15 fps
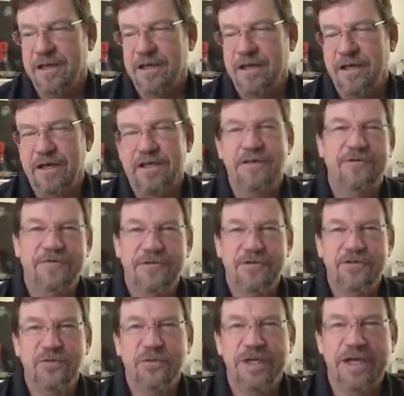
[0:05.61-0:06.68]
In the
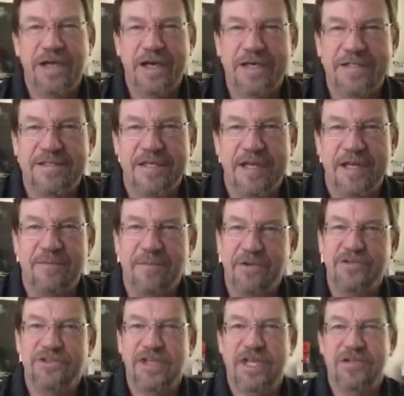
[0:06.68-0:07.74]
first week, I assigned
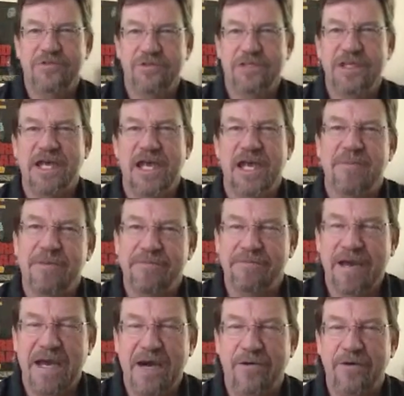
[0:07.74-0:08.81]
Most Dangerous Game and
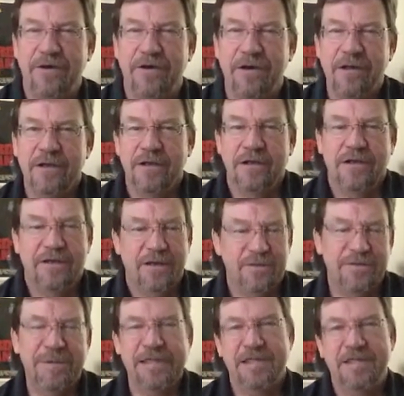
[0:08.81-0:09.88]
Powder. That
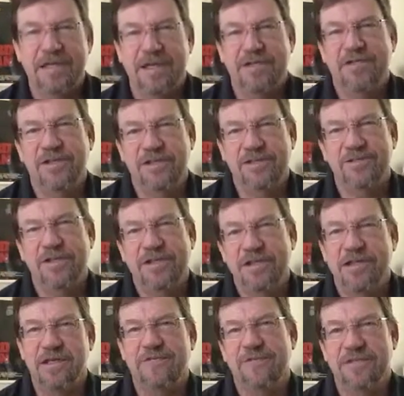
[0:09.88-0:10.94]
was mainly done to illustrate the
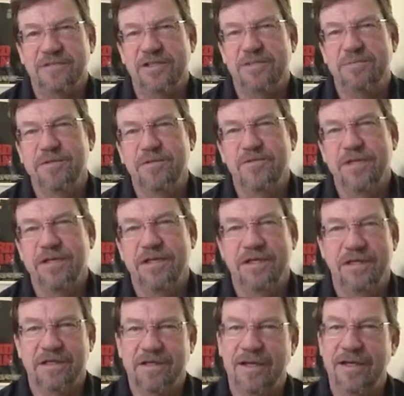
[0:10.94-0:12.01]
differences between
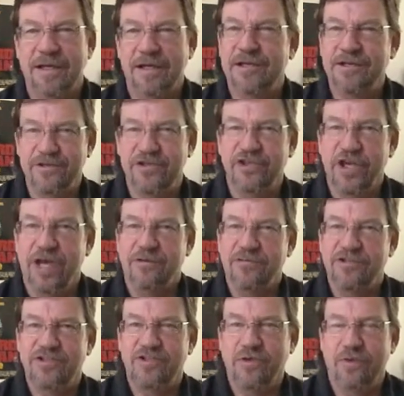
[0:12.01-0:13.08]
a clear
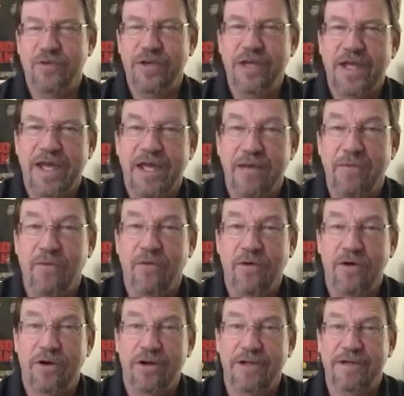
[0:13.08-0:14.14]
genre story and a
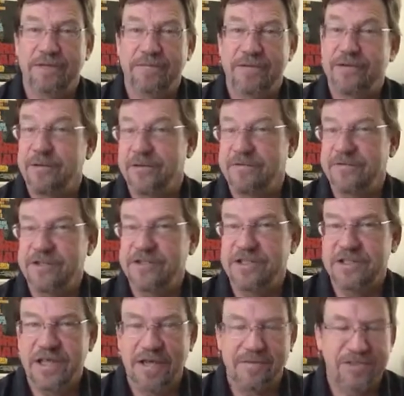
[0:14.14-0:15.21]
more literary
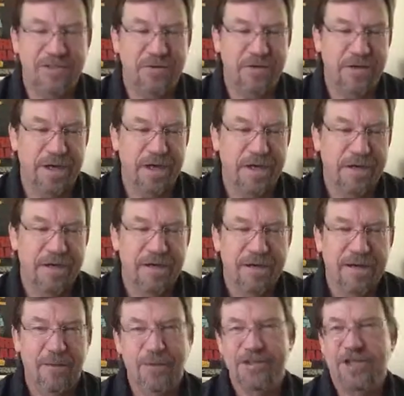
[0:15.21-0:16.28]
fiction type story,
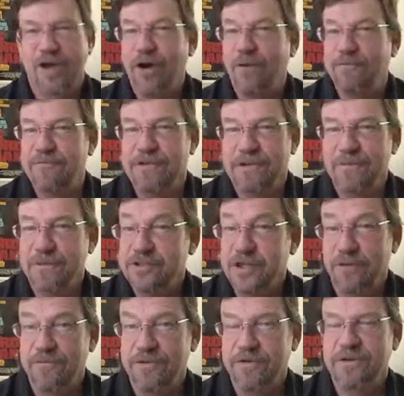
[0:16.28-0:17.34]
which hopefully
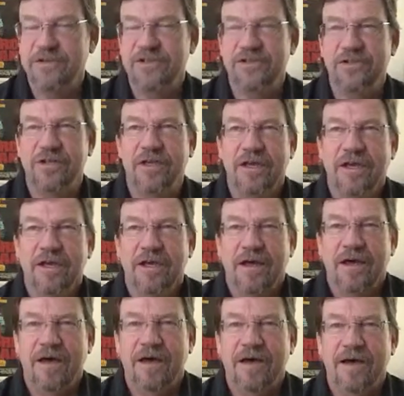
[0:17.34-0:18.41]
you understood.
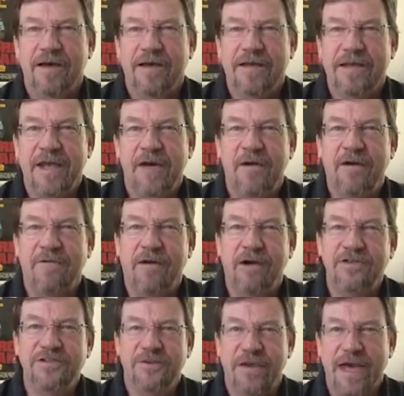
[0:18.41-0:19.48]
Now I've
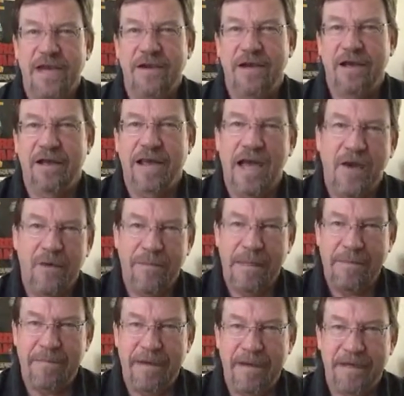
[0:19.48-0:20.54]
also added on How I
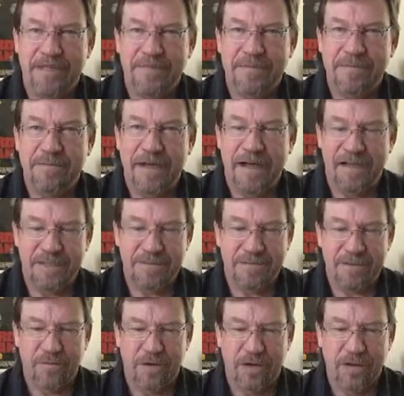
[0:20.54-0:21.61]
Met My Husband by Alice
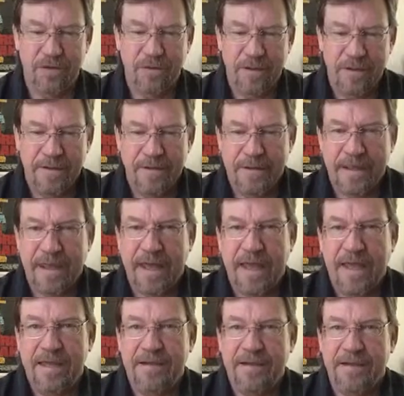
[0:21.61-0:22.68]
Munro
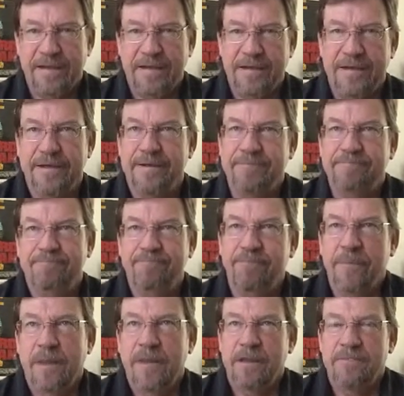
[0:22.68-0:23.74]
and
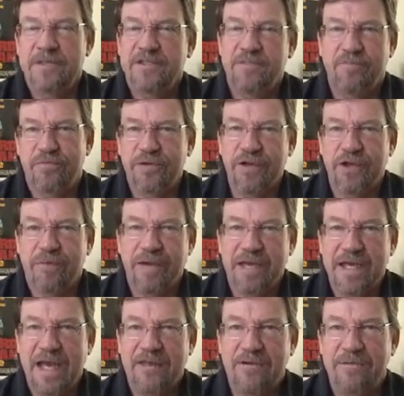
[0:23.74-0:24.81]
Miss Brill by
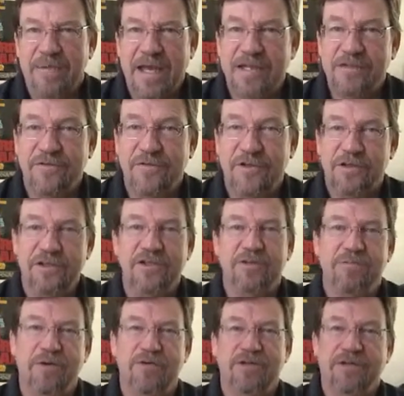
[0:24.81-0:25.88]
Catherine Mansfield. And
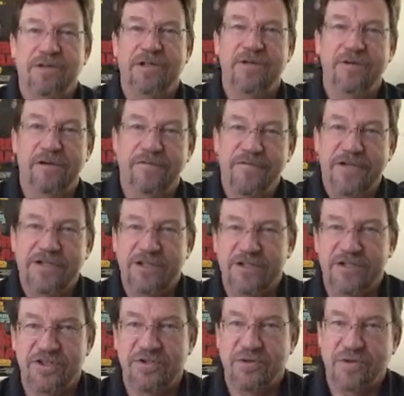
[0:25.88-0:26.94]
these are both literary
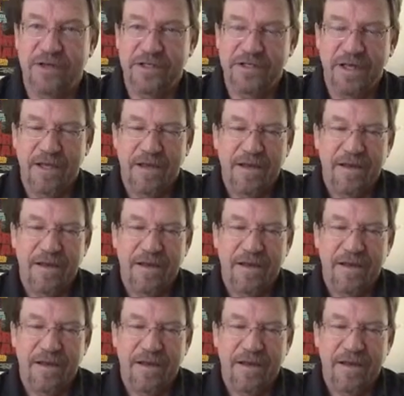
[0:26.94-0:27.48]
fiction stories.